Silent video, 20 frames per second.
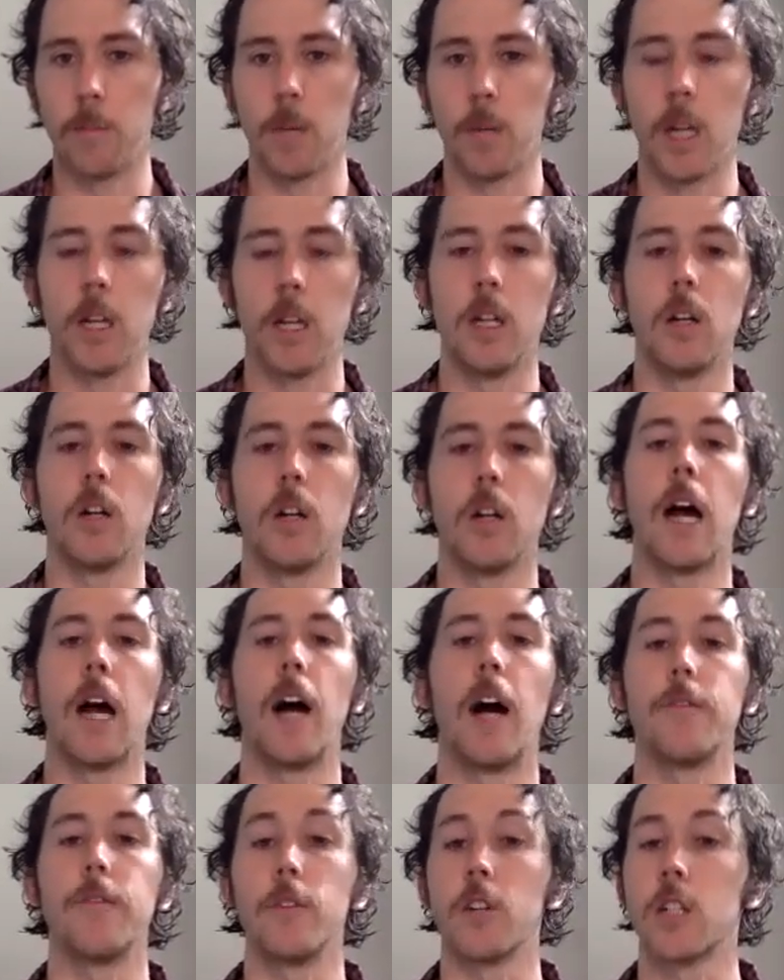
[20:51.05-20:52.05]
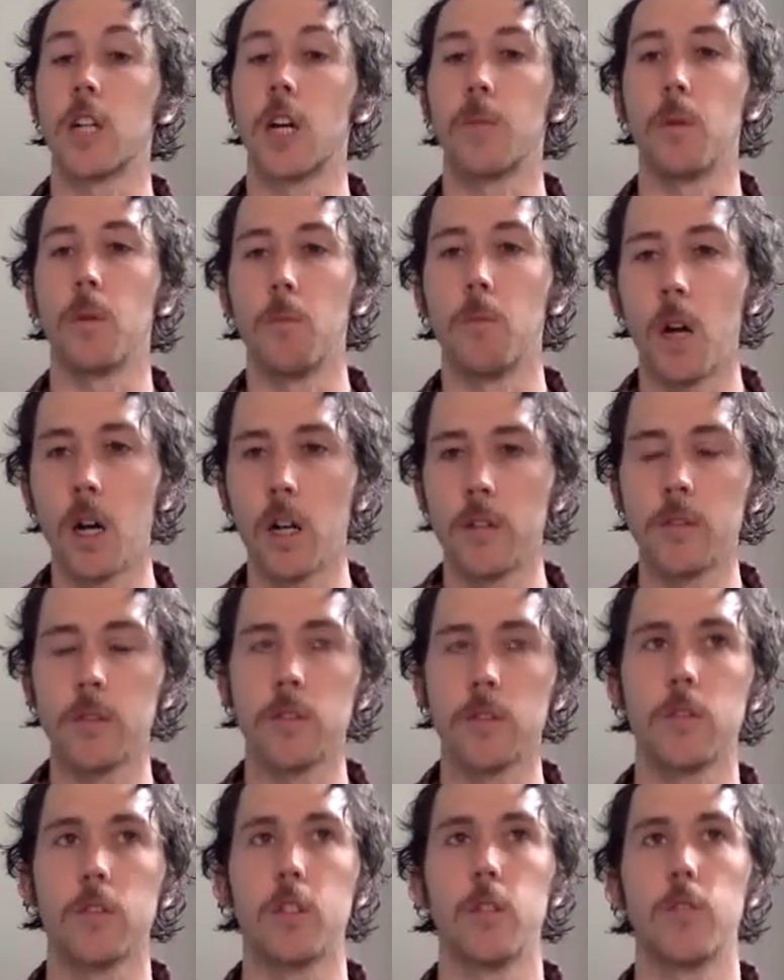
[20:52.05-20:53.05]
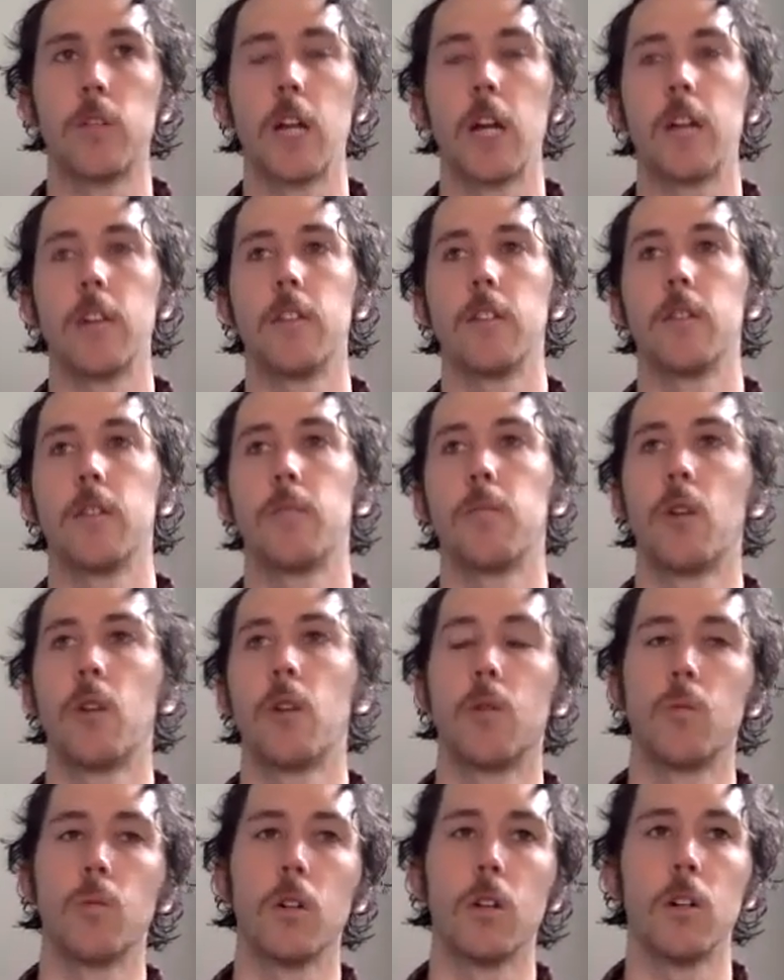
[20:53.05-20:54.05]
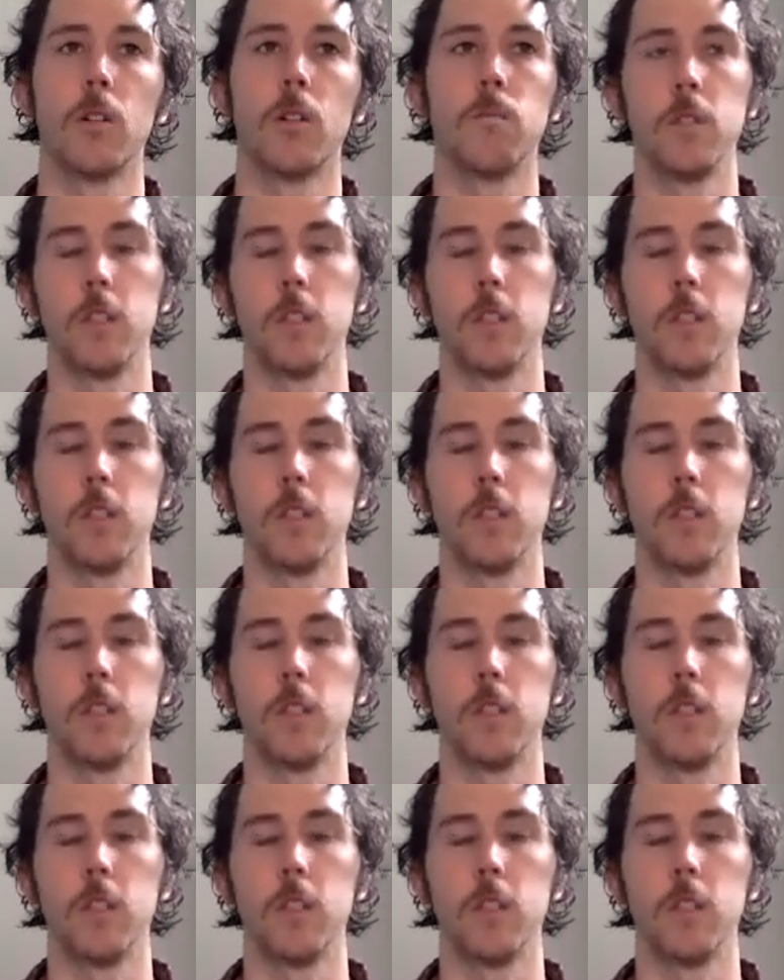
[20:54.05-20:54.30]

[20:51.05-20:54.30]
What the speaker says: But after a couple months, you've gotten to the point where,